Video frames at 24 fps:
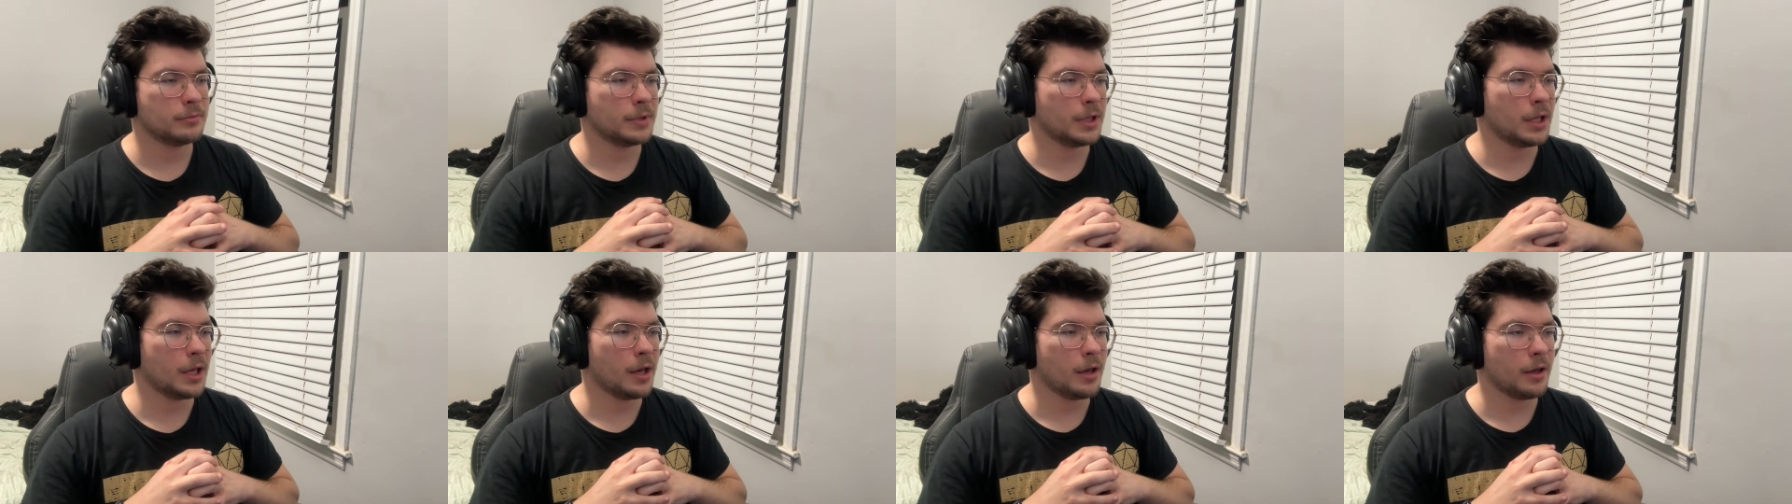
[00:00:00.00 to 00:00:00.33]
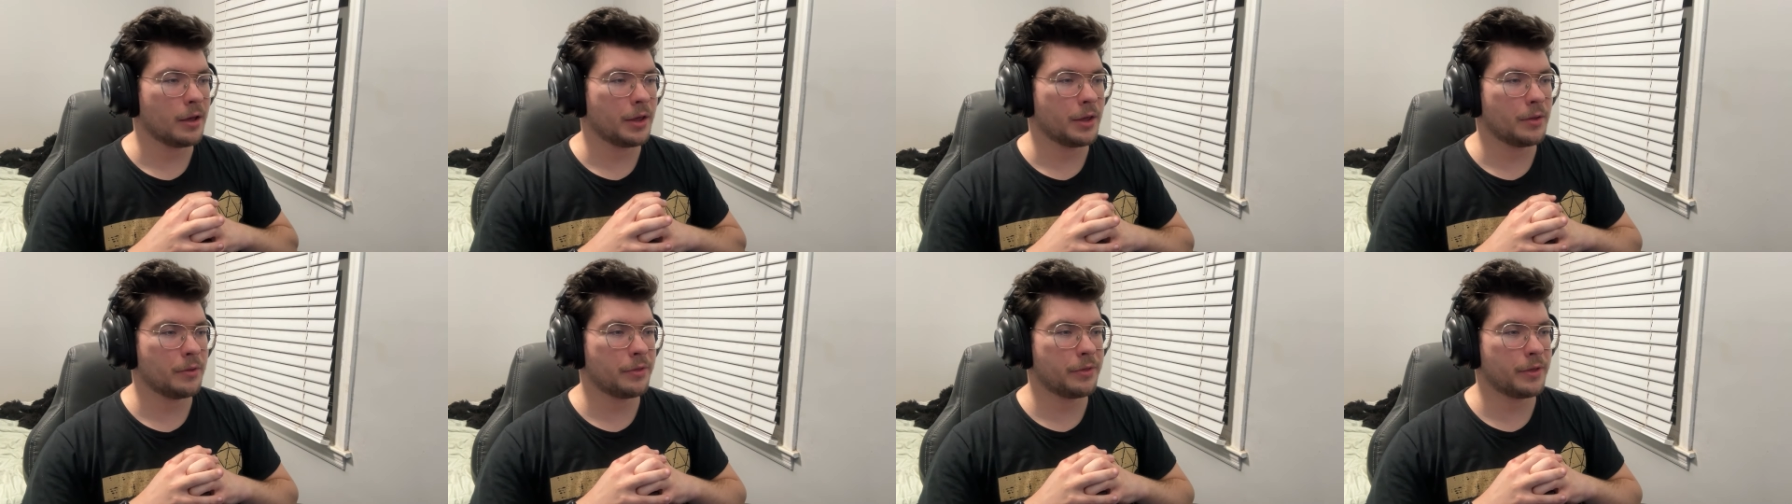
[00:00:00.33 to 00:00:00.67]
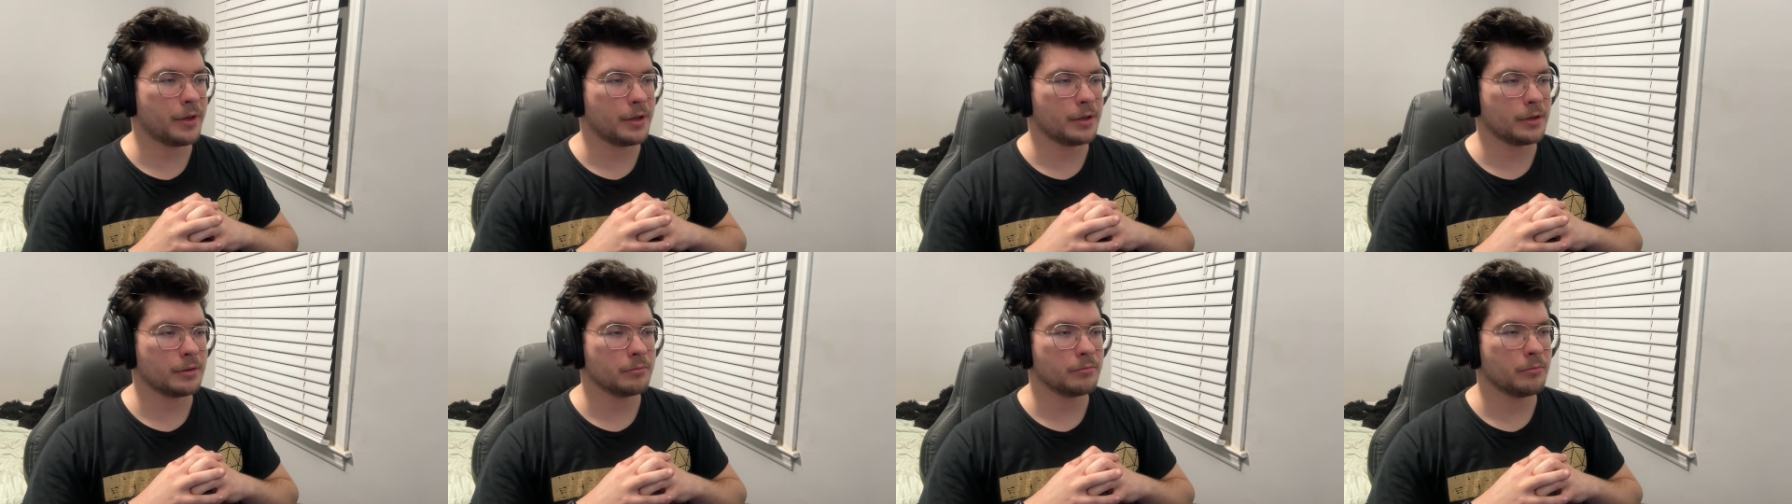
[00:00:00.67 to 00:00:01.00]
uh,
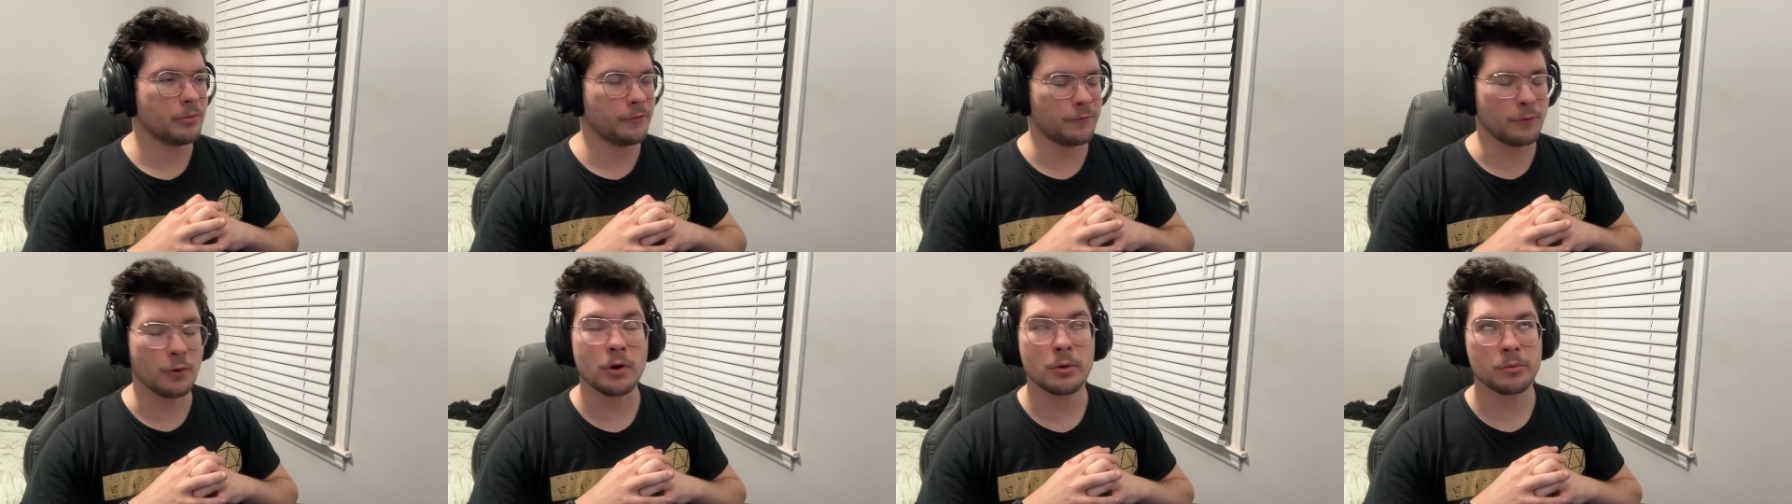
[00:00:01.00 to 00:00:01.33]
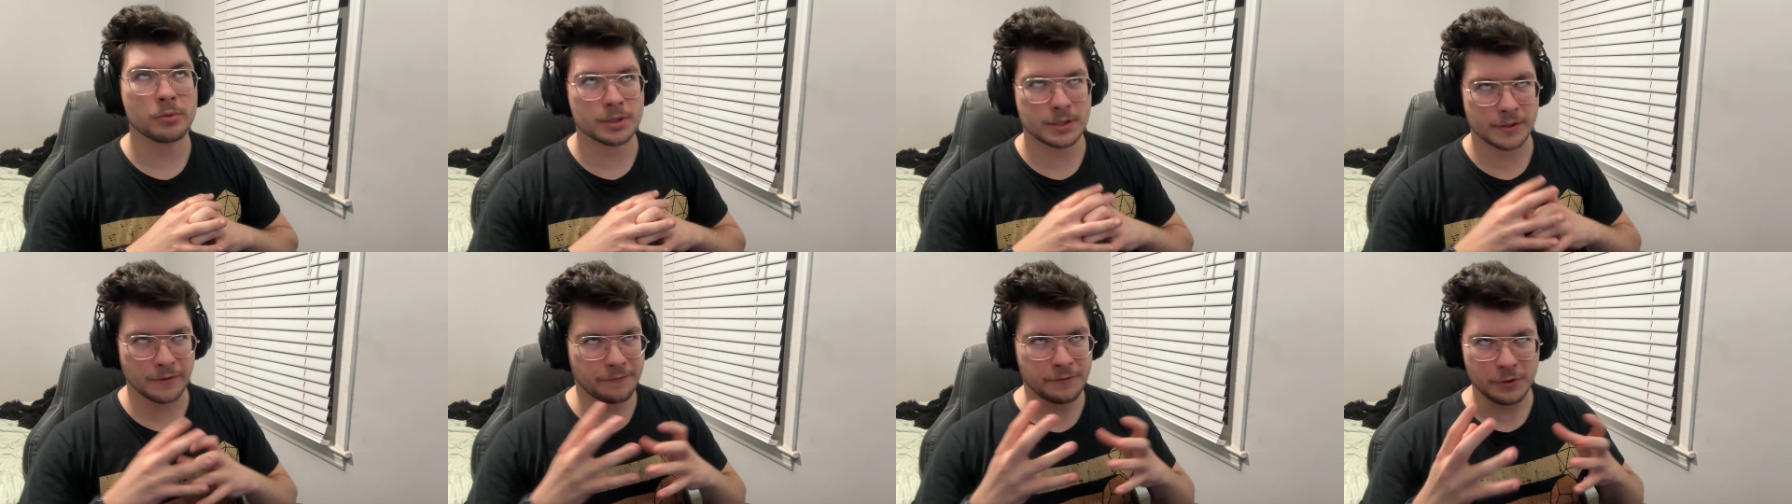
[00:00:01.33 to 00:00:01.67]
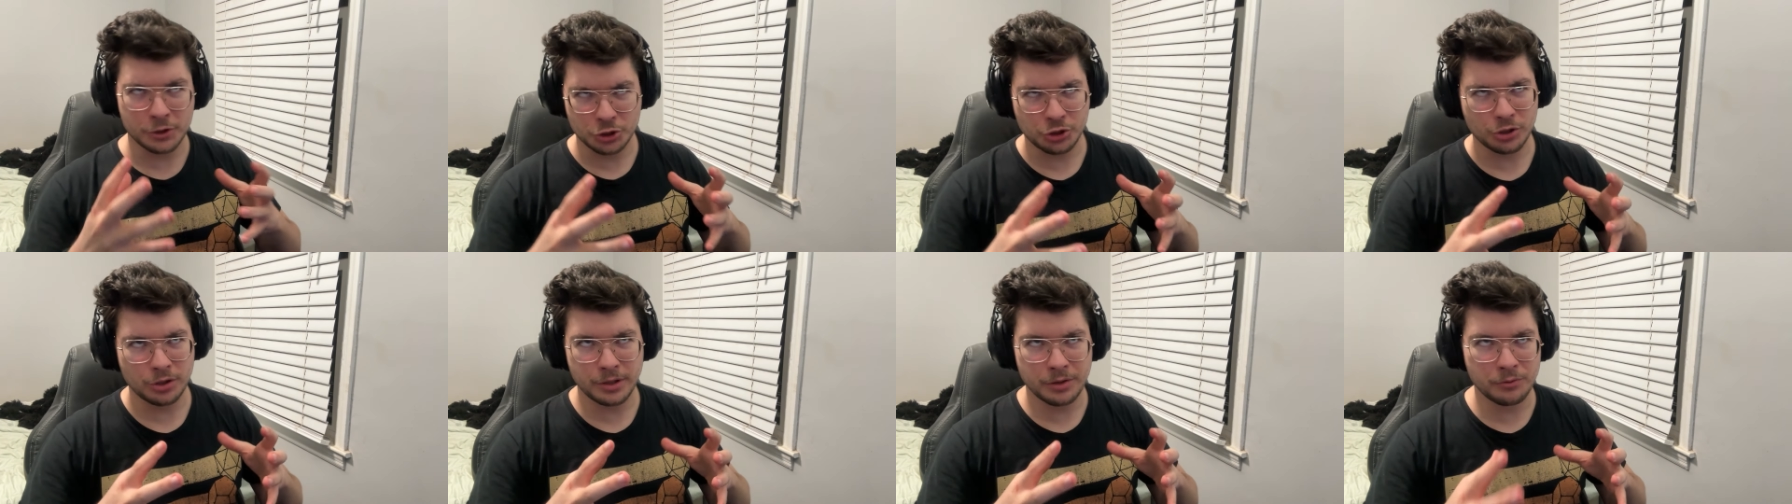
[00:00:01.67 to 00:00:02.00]
thing before it was
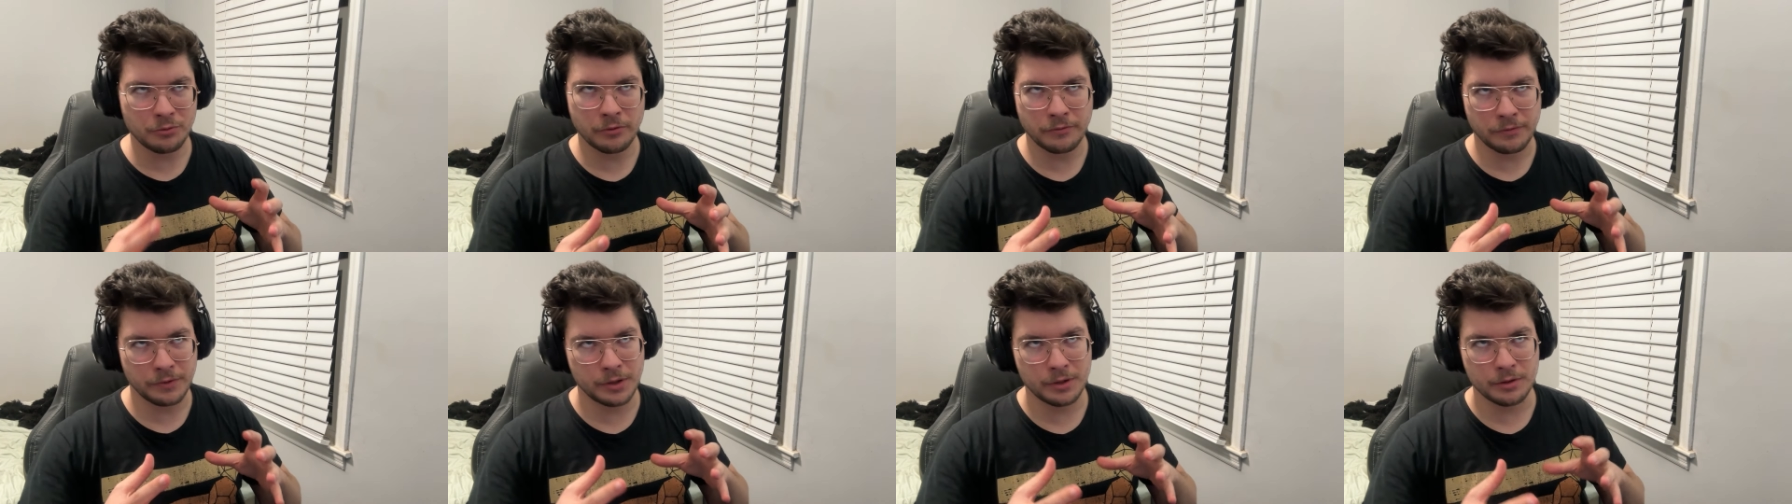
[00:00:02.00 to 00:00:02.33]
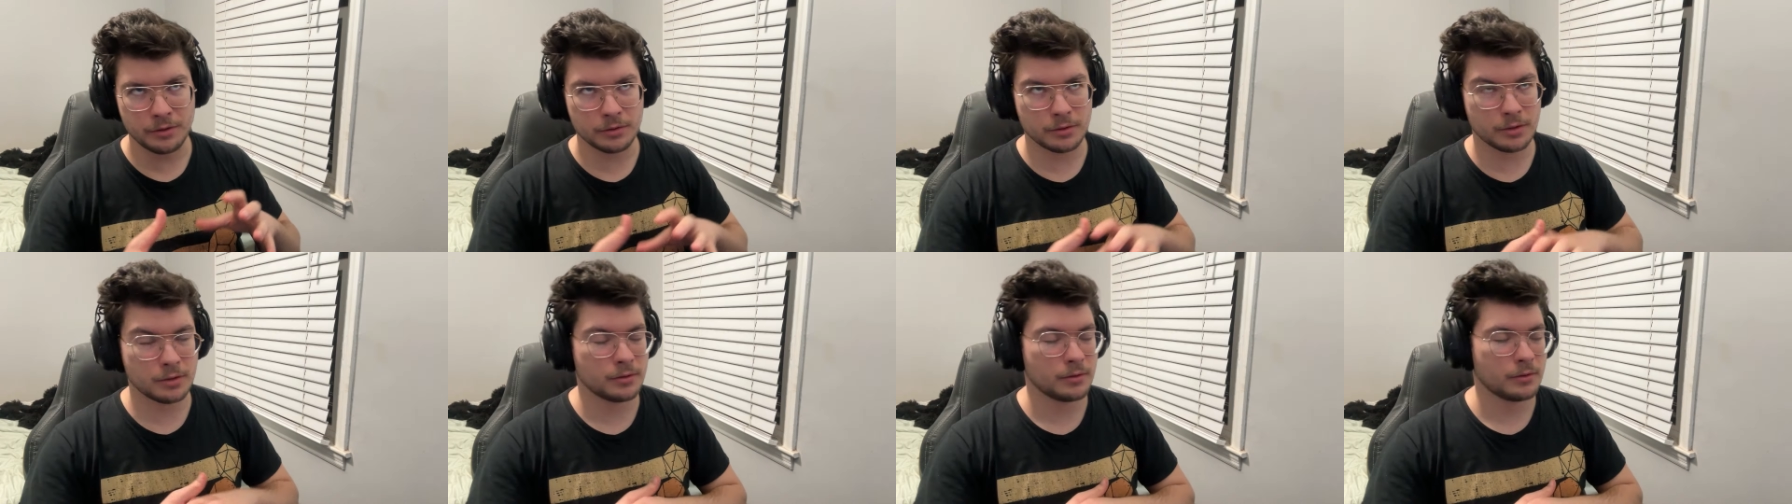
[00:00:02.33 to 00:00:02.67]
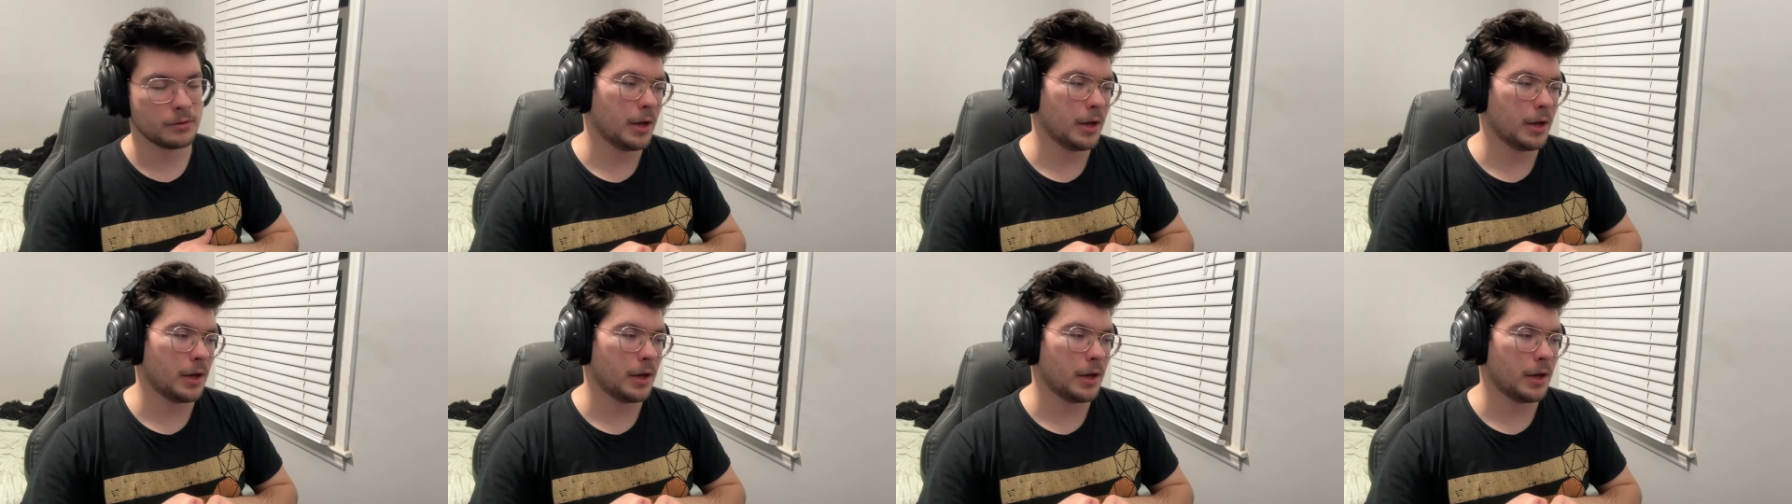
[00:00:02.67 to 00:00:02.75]
officially revealed.